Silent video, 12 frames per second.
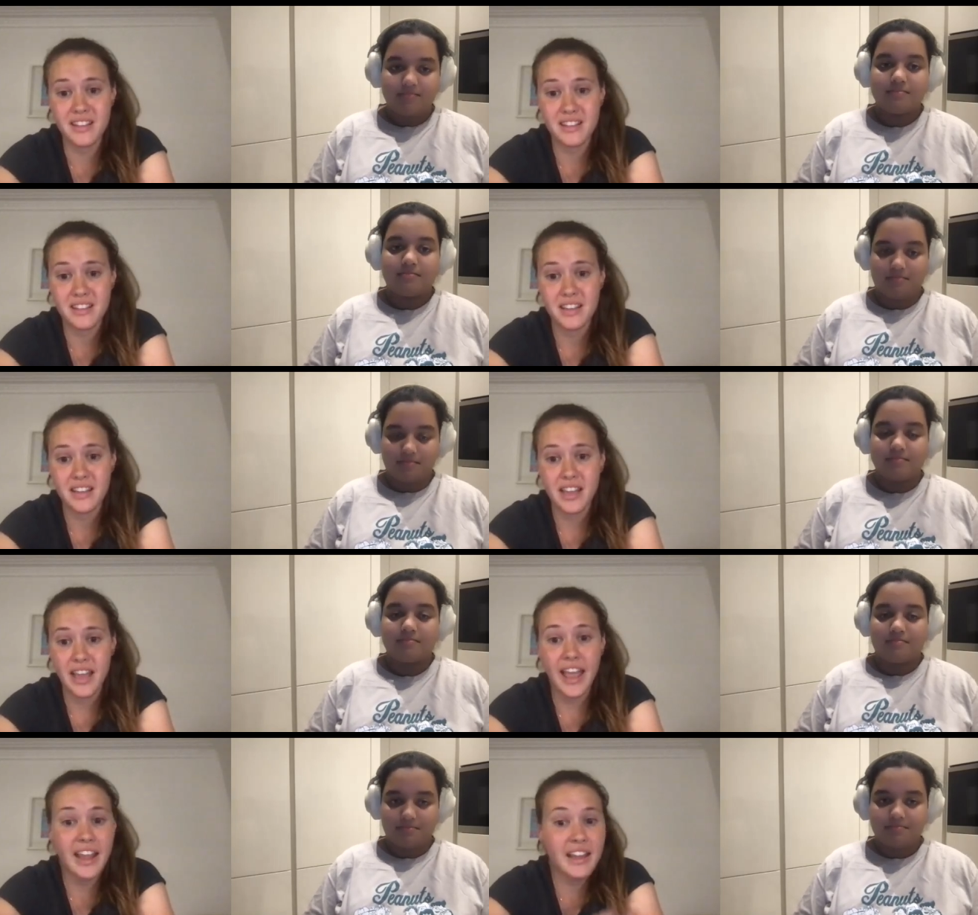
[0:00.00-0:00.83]
Speaker 1: Mm-hmm.
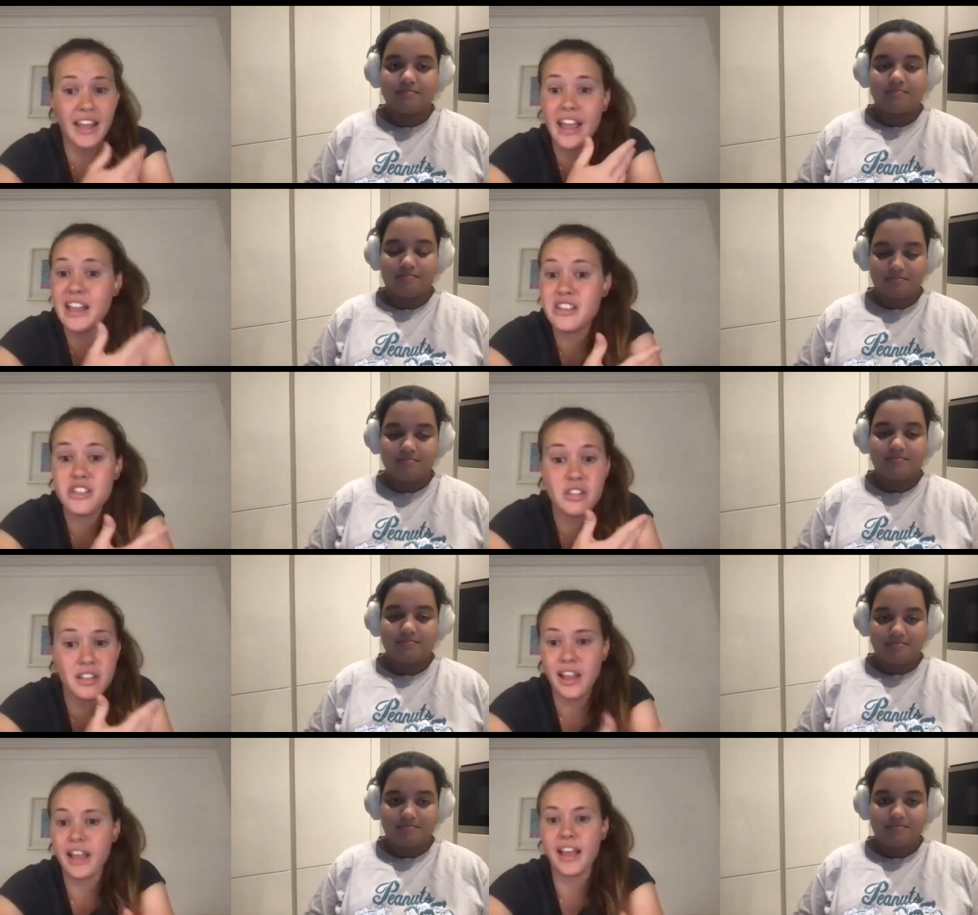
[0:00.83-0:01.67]
And it's
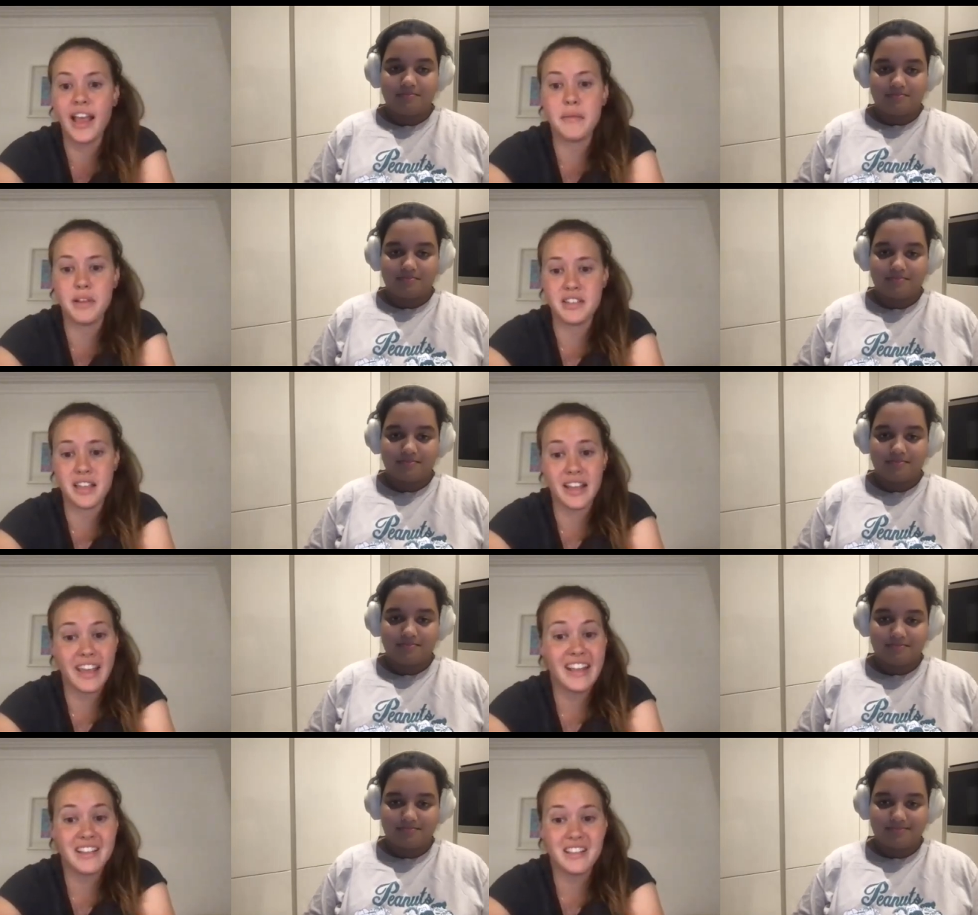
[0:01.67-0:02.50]
like Emily said,
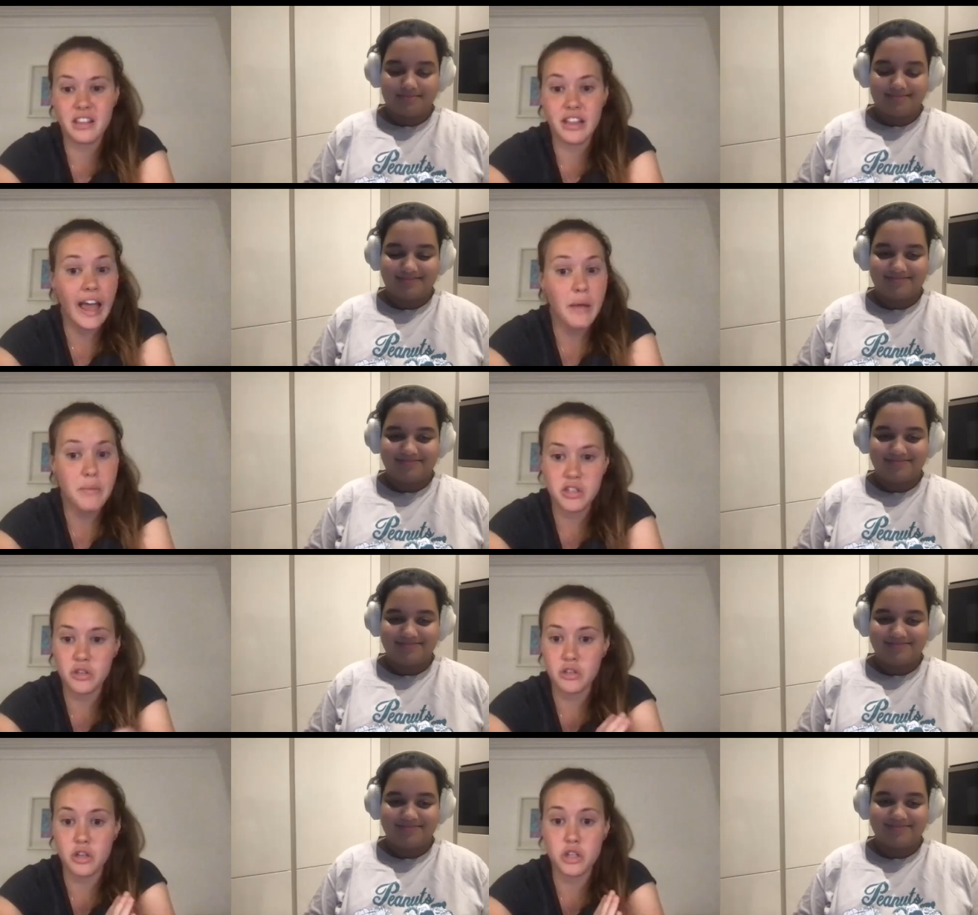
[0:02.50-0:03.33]
it the episodes
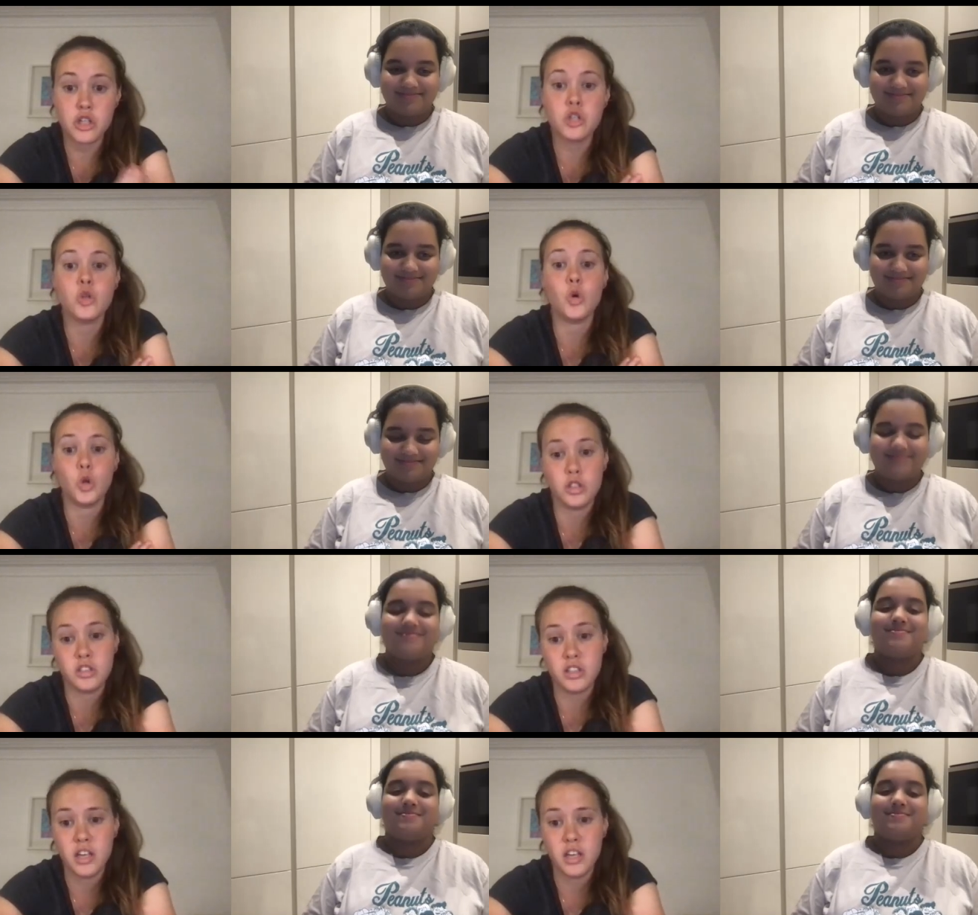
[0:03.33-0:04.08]
are short.